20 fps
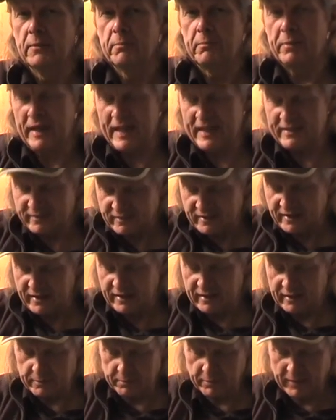
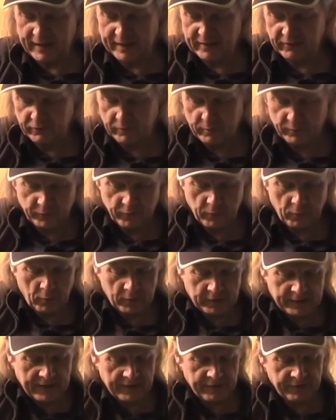plastic plectrums or
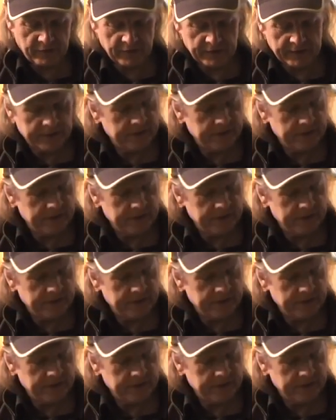whatever.